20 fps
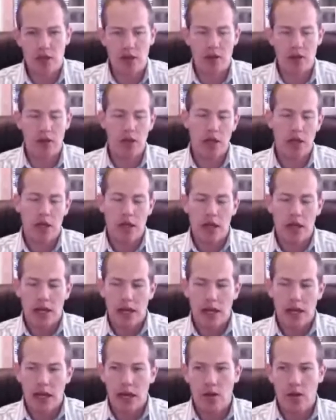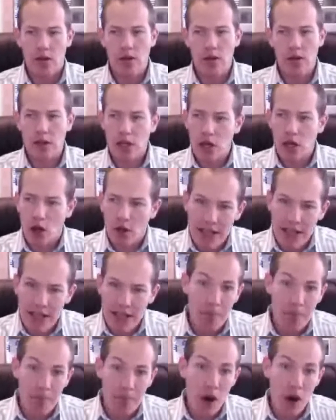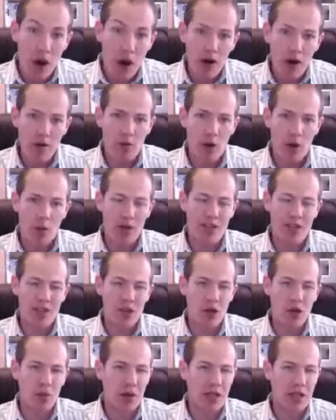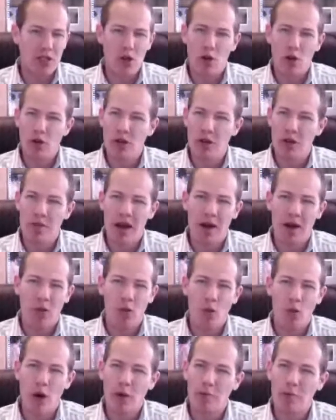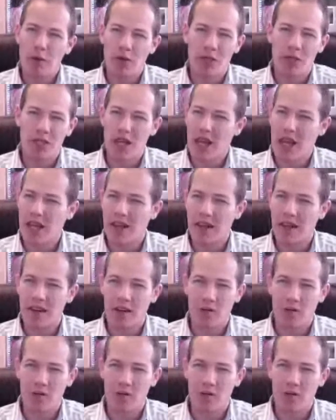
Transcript: And and you know that's a part of what we do but it's only about 1%